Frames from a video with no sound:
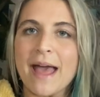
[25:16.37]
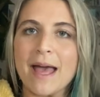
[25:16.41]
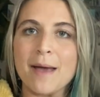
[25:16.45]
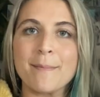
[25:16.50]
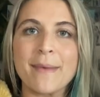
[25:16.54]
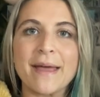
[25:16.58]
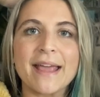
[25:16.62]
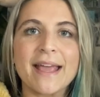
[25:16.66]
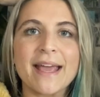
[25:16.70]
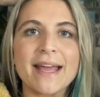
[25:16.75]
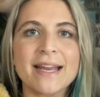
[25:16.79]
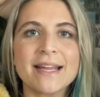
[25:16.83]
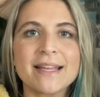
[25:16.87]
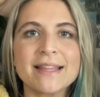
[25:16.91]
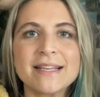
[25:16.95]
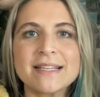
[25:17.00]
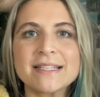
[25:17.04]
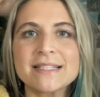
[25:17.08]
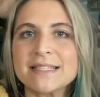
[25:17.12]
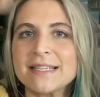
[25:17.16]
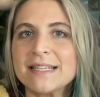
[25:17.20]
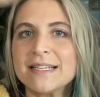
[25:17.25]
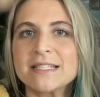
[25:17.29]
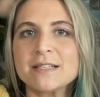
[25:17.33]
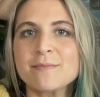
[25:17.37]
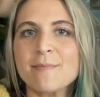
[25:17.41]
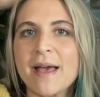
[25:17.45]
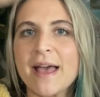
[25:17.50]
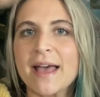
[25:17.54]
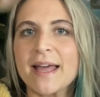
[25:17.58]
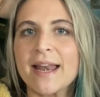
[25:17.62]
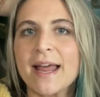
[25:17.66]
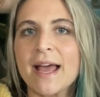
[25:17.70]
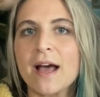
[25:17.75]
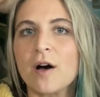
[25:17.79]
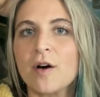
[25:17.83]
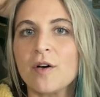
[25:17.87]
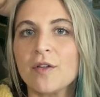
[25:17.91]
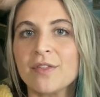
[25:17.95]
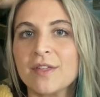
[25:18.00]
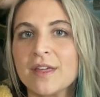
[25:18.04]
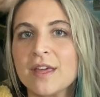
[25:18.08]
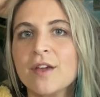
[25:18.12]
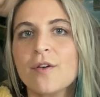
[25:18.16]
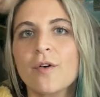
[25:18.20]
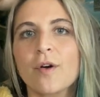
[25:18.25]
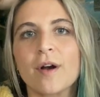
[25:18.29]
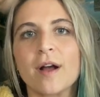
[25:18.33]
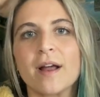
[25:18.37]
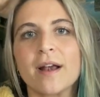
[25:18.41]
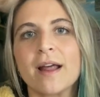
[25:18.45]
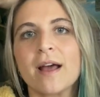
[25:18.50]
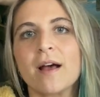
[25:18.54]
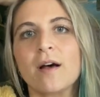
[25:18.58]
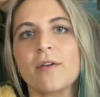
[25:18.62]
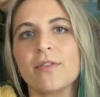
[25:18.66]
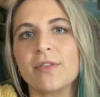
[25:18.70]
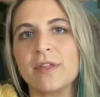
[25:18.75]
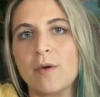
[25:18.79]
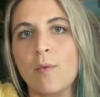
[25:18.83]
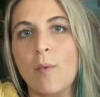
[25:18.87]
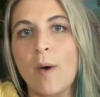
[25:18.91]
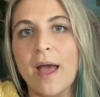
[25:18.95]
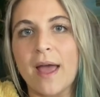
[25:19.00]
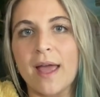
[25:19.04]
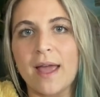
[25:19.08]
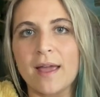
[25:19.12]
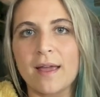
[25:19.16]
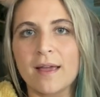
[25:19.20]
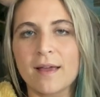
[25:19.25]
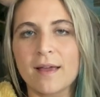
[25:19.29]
Am I getting these needs met in a healthy or unhealthy way?